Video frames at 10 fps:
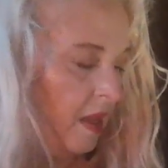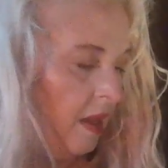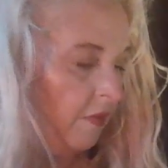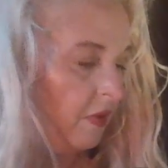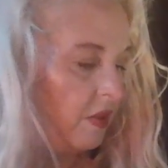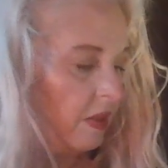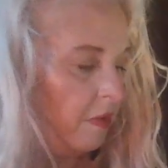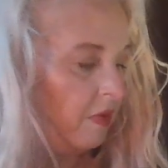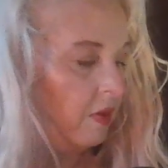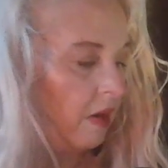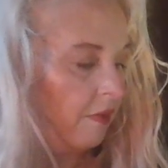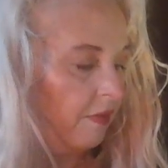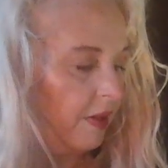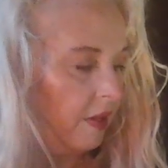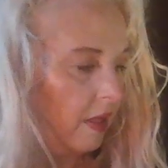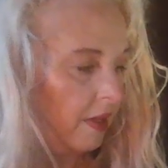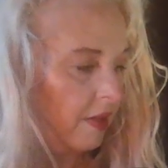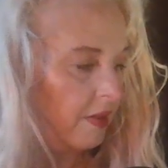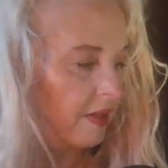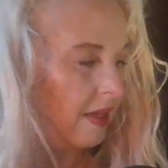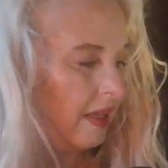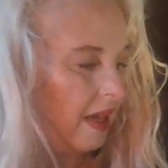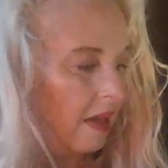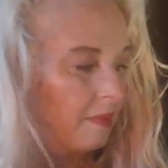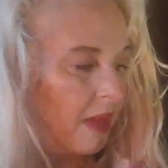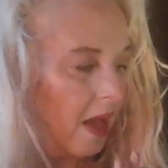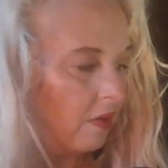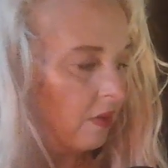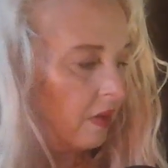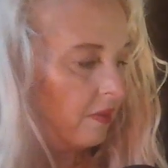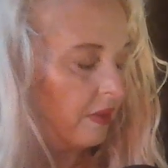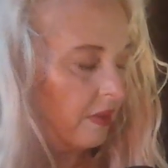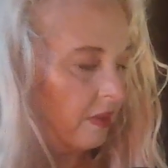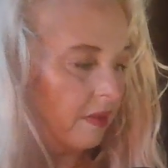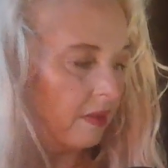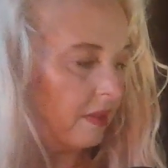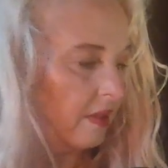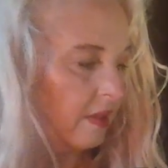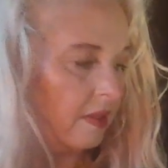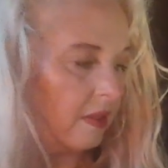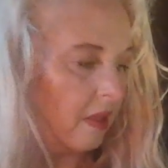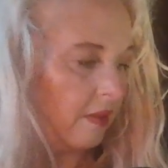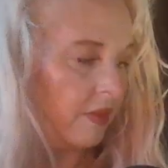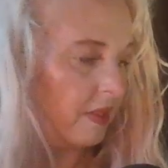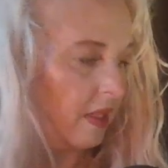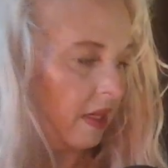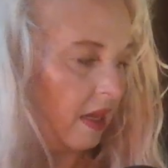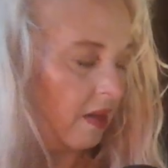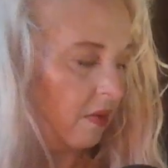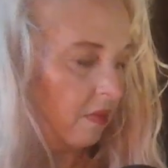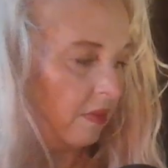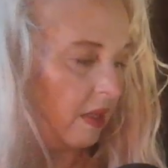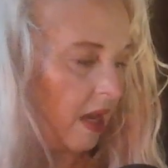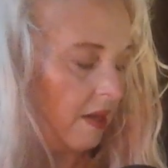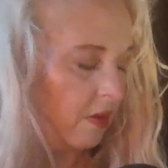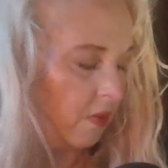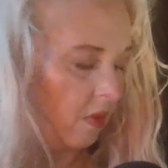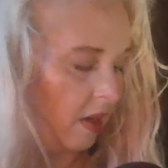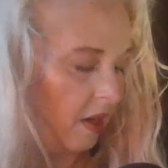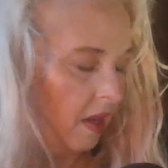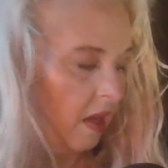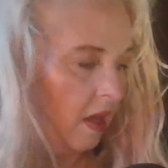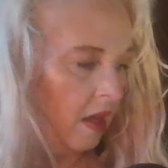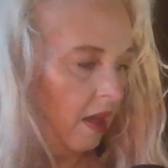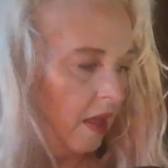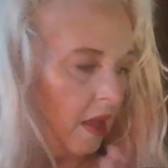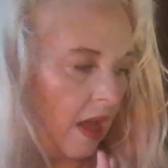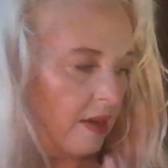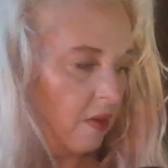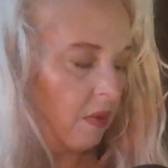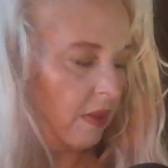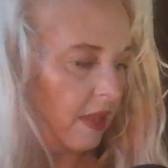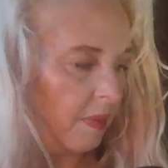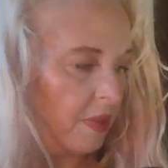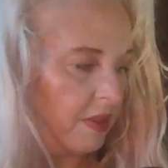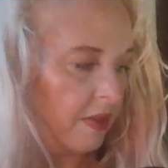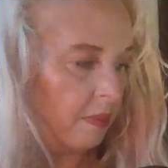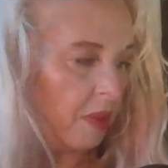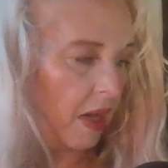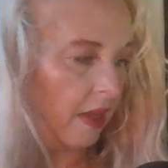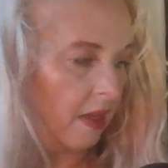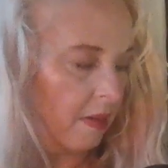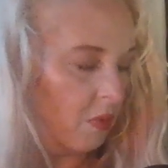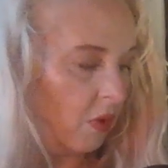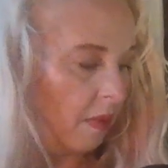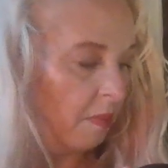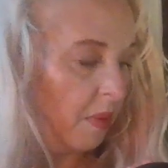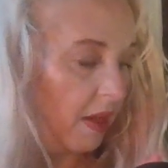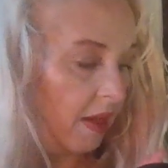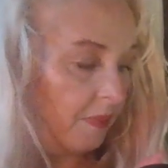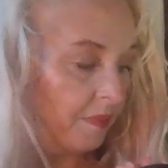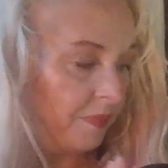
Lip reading: For some of you, I feel like you're saying, yeah, I'm out of the love scene. I don't want that piece of the pie anymore. But